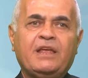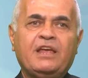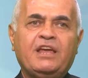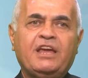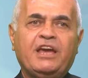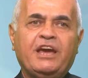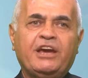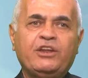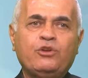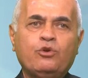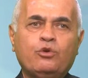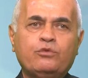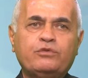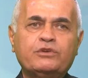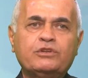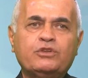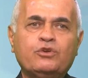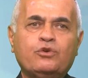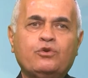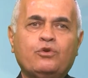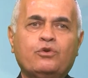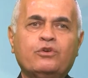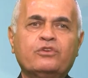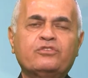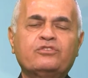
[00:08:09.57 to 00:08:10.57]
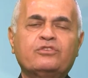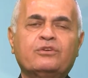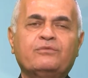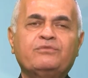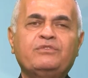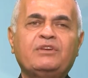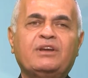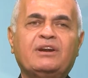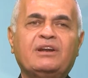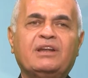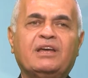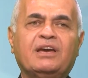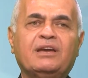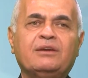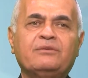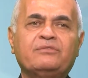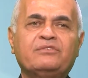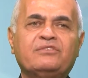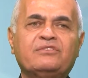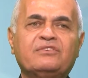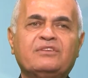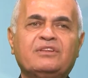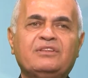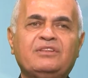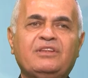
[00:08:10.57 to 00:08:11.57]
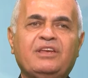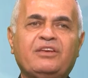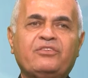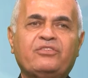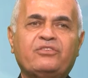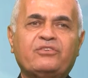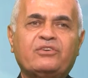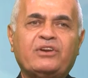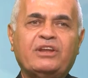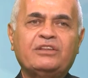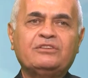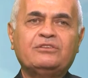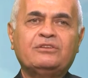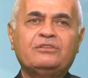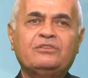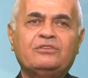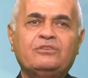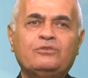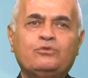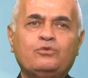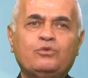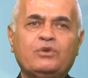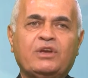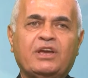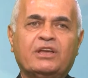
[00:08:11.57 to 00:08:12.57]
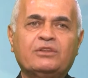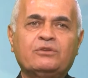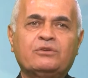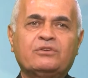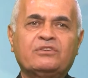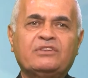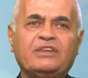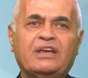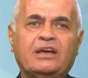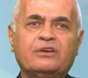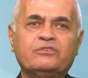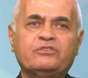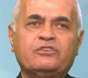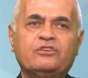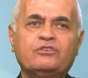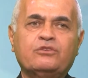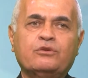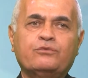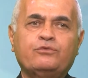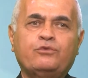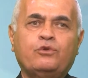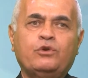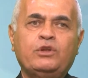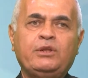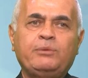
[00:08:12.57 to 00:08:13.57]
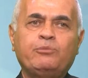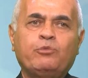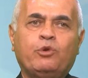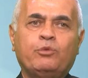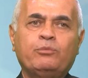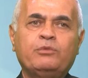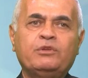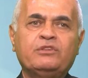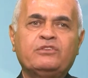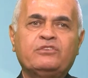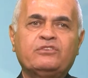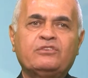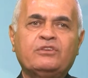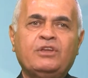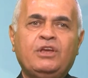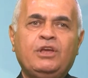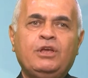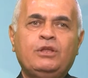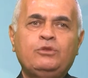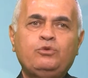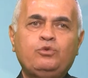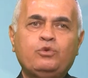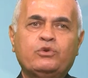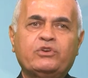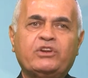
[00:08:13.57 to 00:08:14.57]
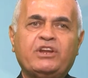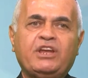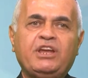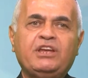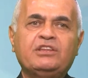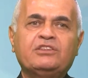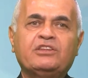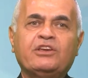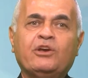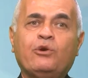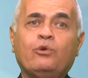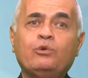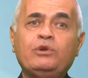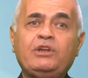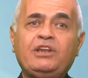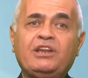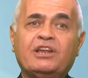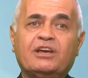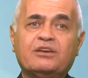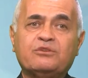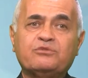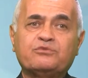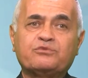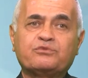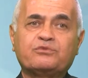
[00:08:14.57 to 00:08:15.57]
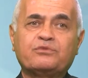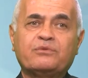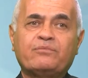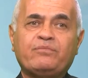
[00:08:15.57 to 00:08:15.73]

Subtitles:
and over the course of their lives, they threaded together thousands of holy moments to create a holy life.